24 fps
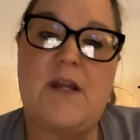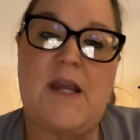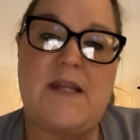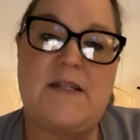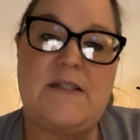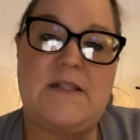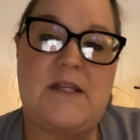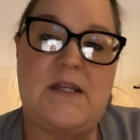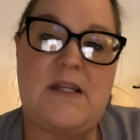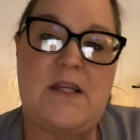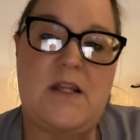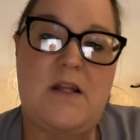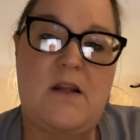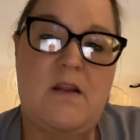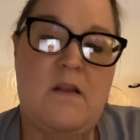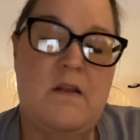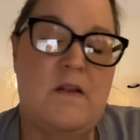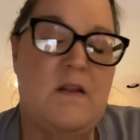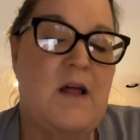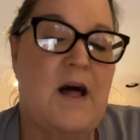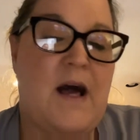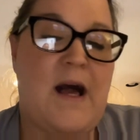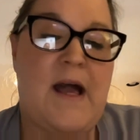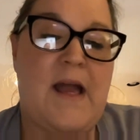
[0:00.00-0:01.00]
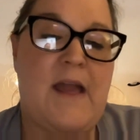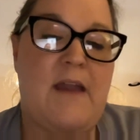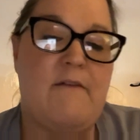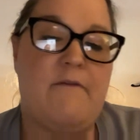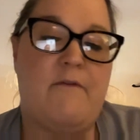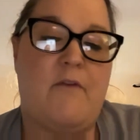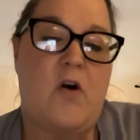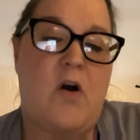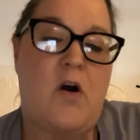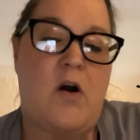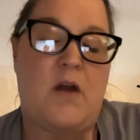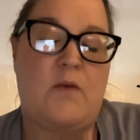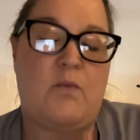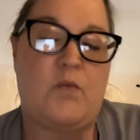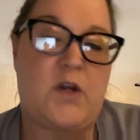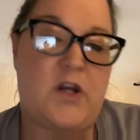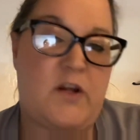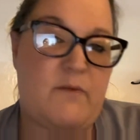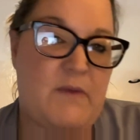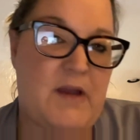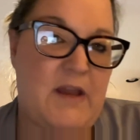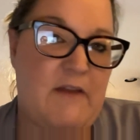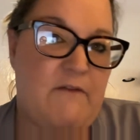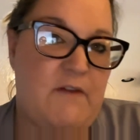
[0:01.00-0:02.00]
I did it live on one
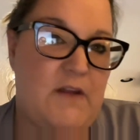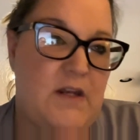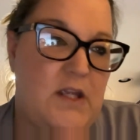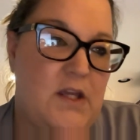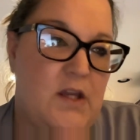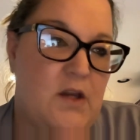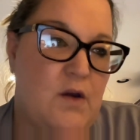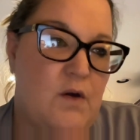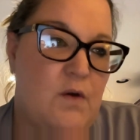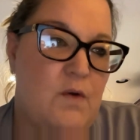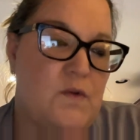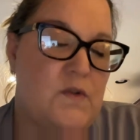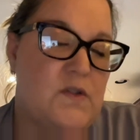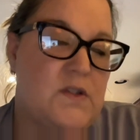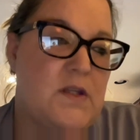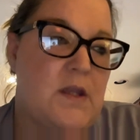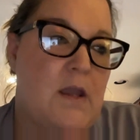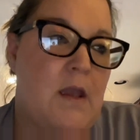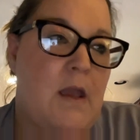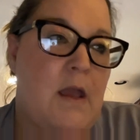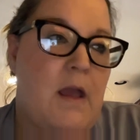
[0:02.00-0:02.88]
of my videos.